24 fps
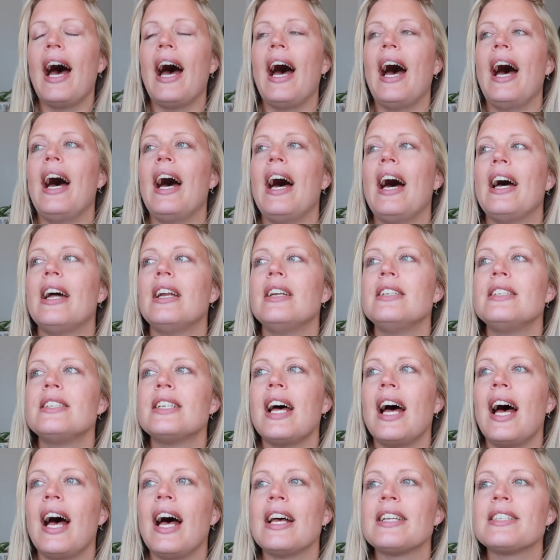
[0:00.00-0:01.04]
And
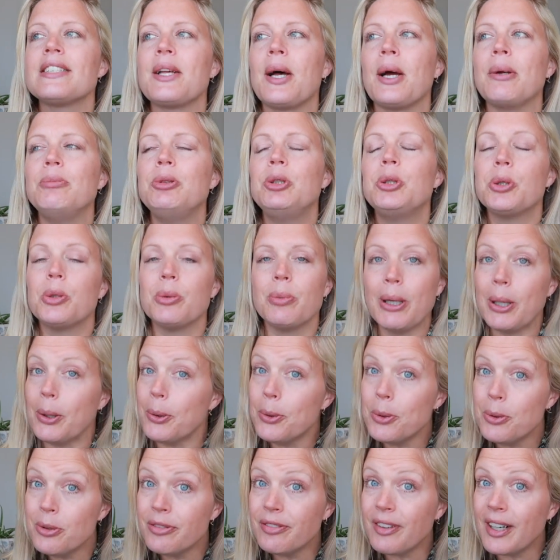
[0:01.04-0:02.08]
as I'm sure we're
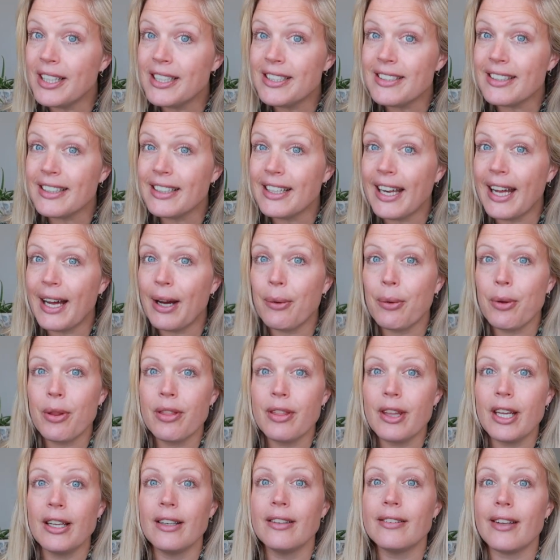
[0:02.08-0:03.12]
all finding now,
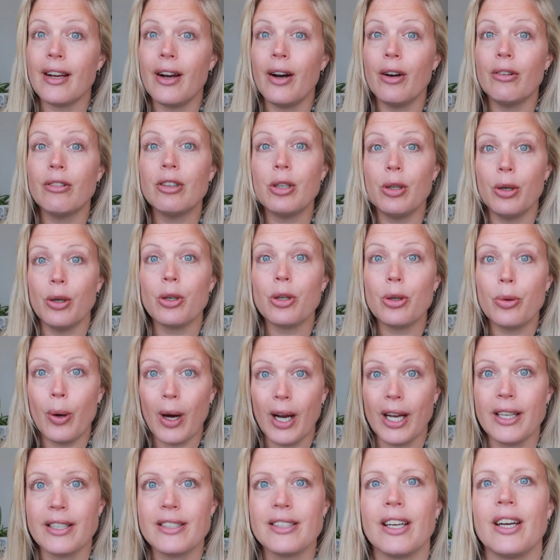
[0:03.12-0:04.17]
things are a lot
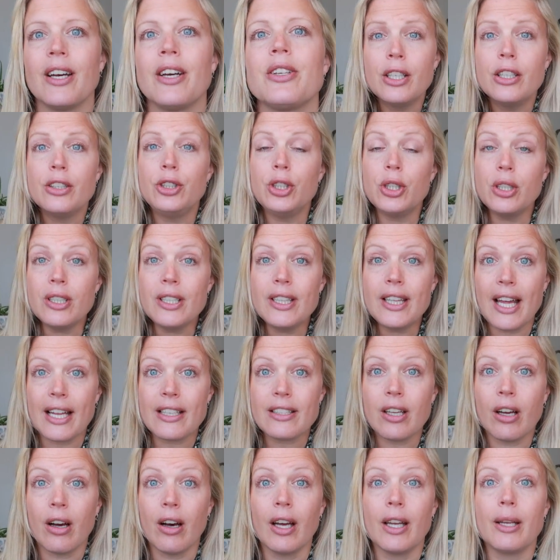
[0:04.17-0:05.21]
quieter. During
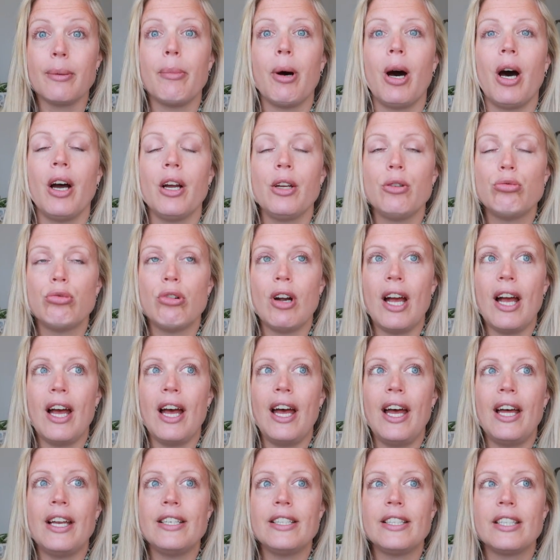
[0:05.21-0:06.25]
that time, I
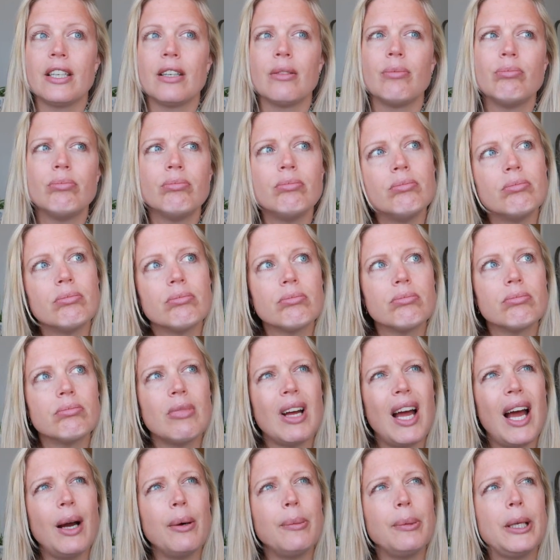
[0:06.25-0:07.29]
read
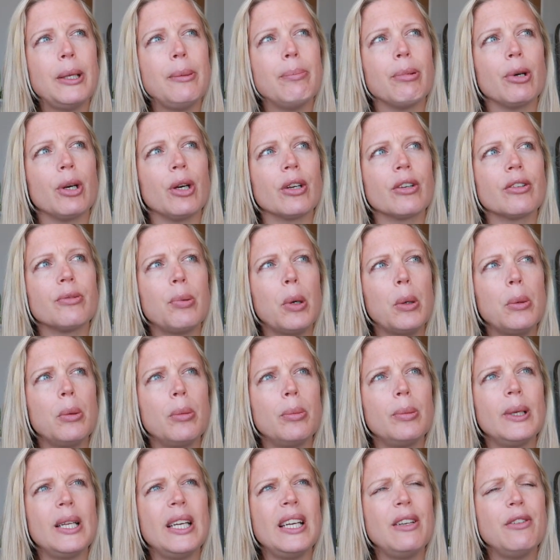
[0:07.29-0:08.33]
how many books?
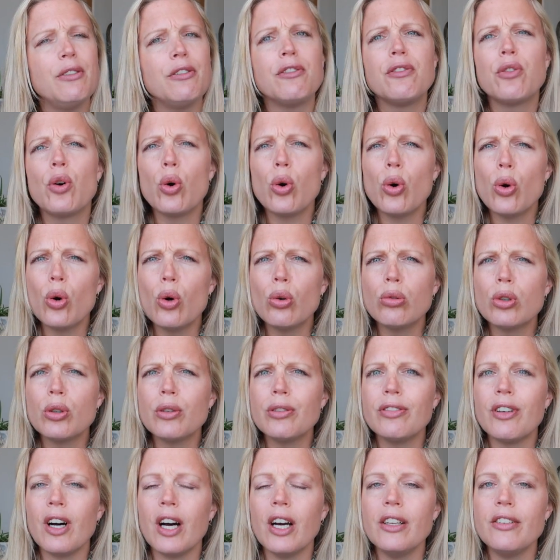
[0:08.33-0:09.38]
Probably 4 or
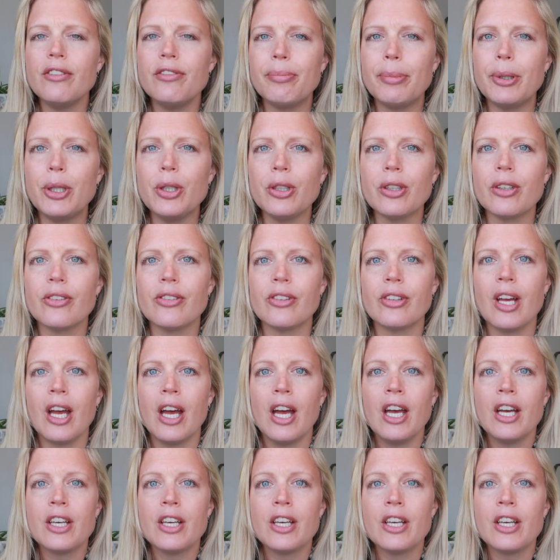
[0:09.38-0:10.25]
5 books.